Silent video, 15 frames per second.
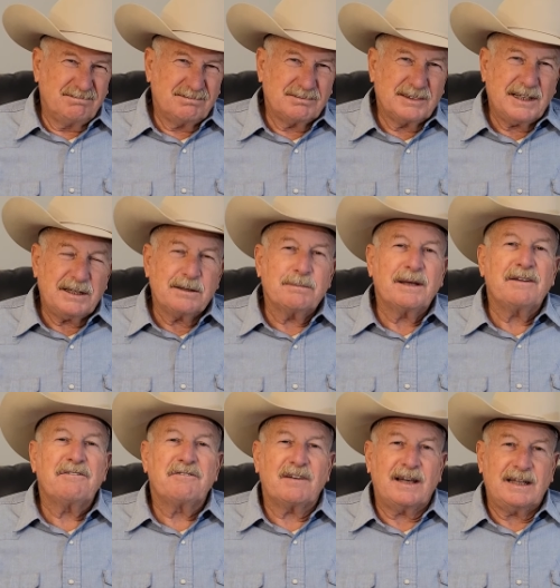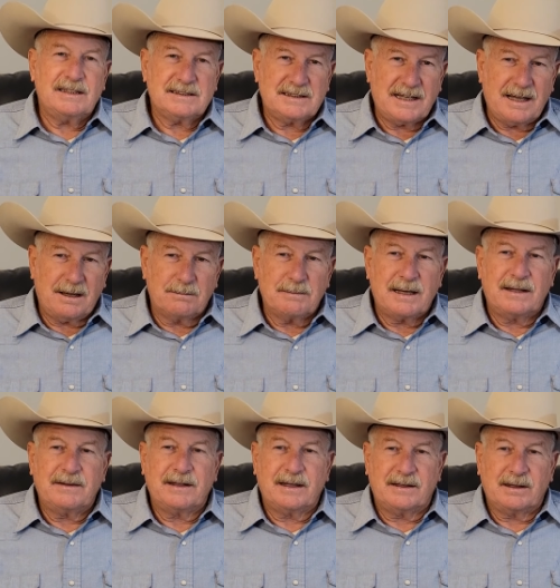getting to be phased out by
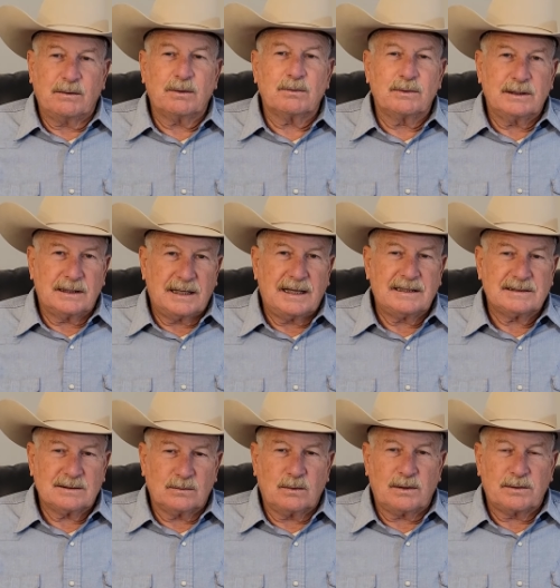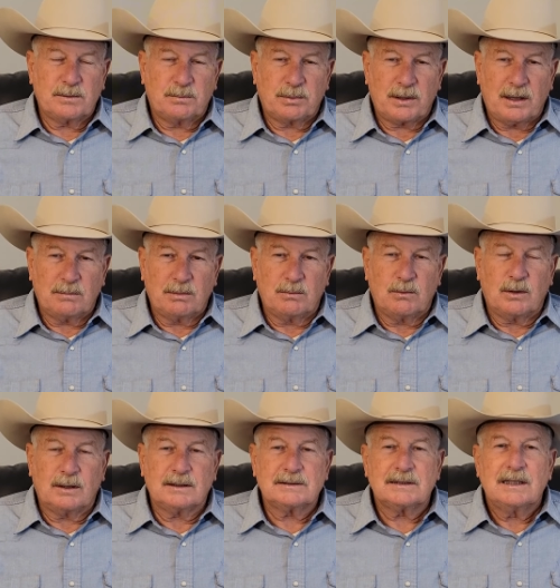then. They were realizing what the problem
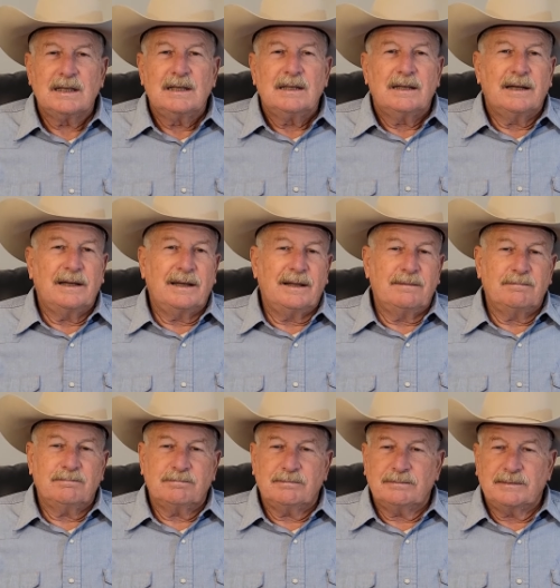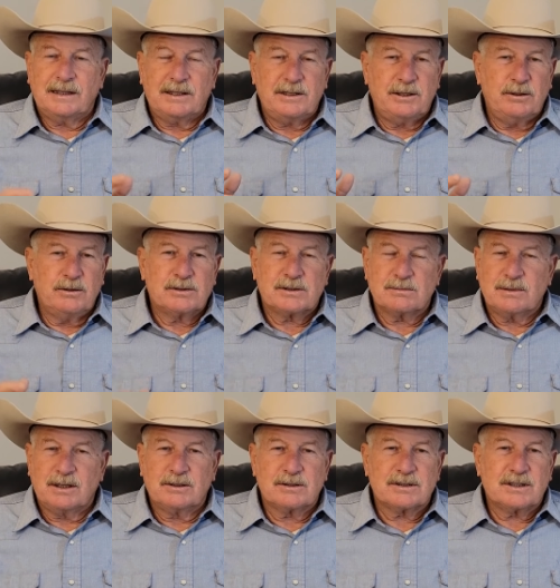was. And they use some
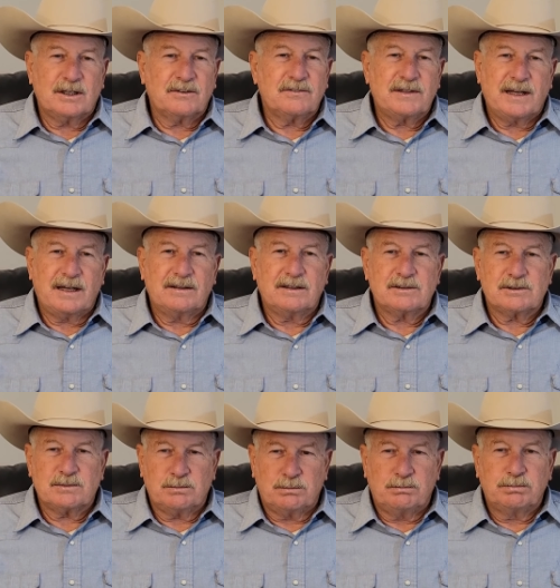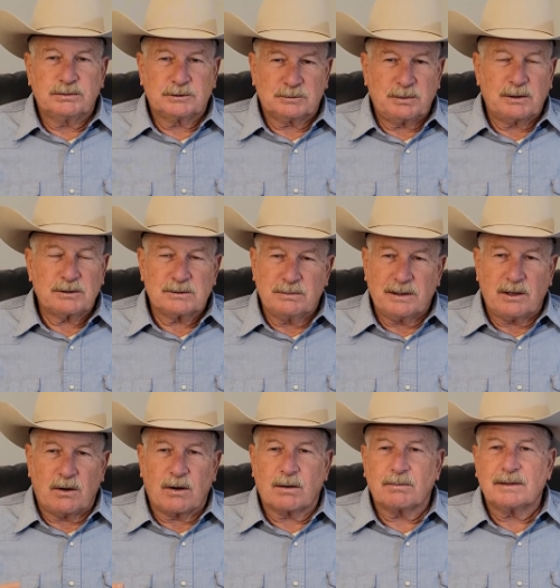other stuff now that's supposed to be
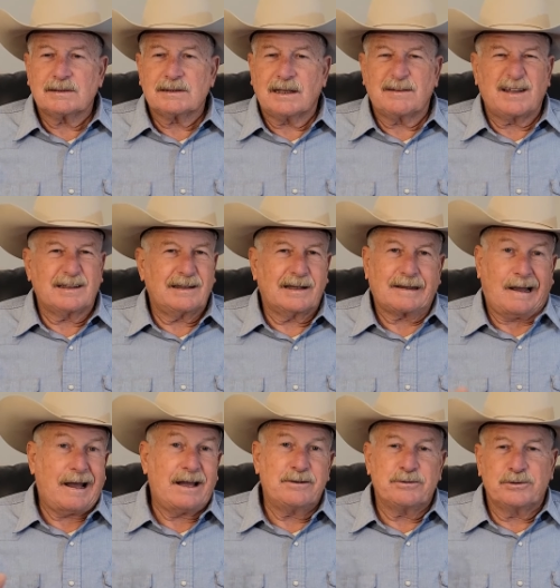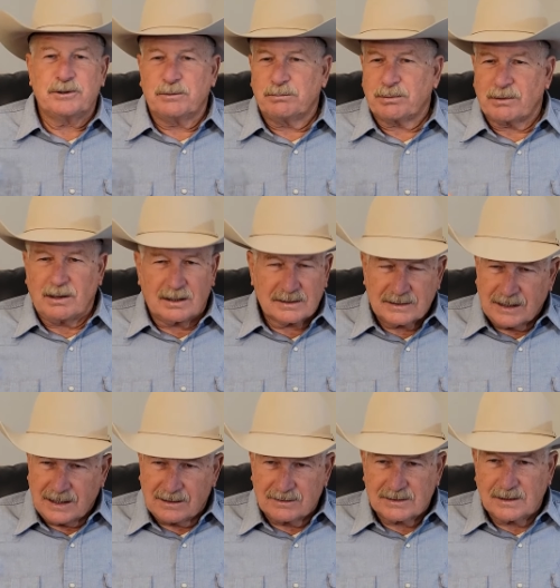harmless. I think like hydrogen
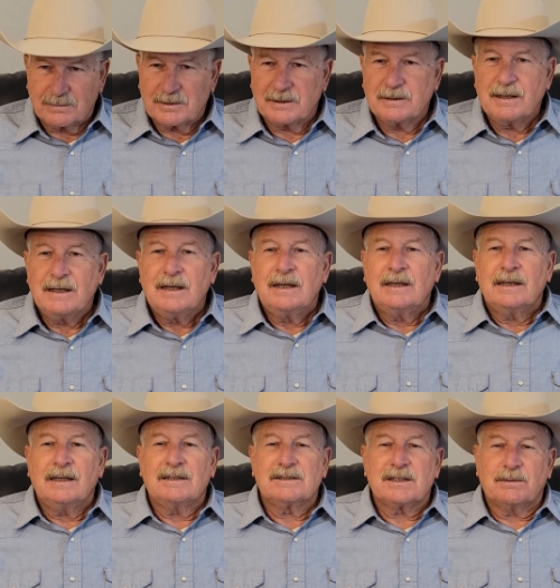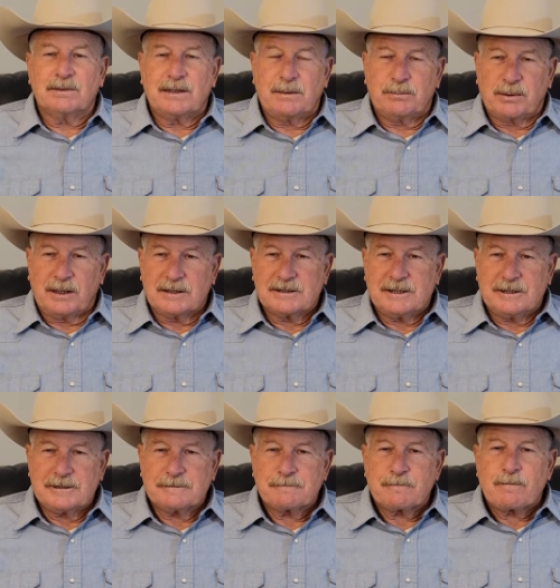peroxide or something in some of that
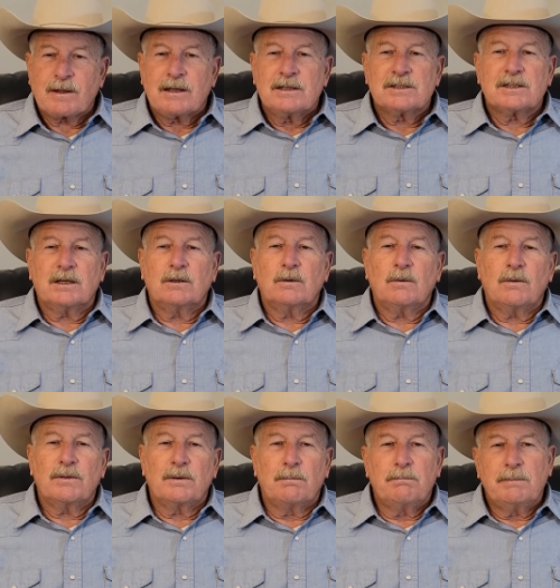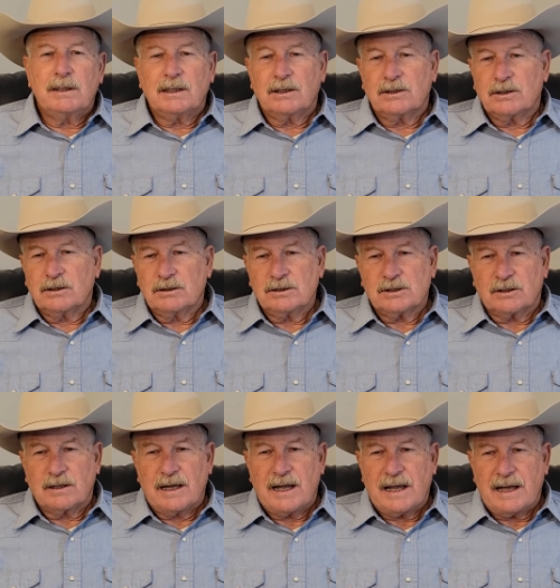process. So the milliners
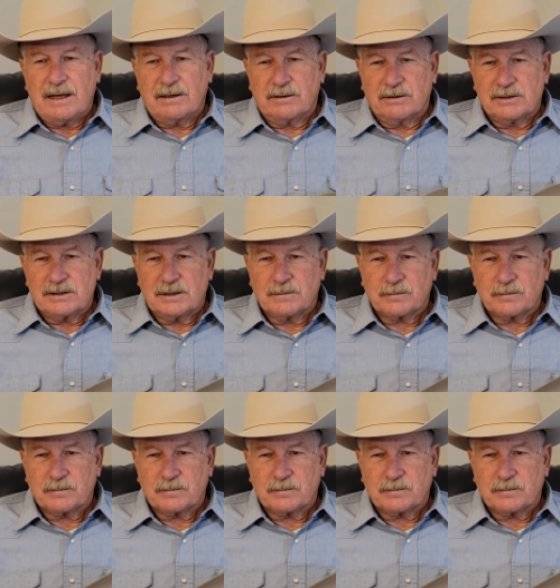or hatters